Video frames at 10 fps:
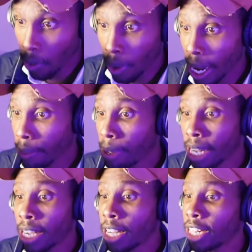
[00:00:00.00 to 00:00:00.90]
We ain't
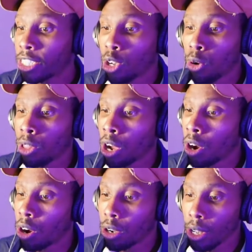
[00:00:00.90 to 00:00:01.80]
been good in so
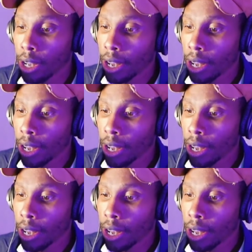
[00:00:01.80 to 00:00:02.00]
long.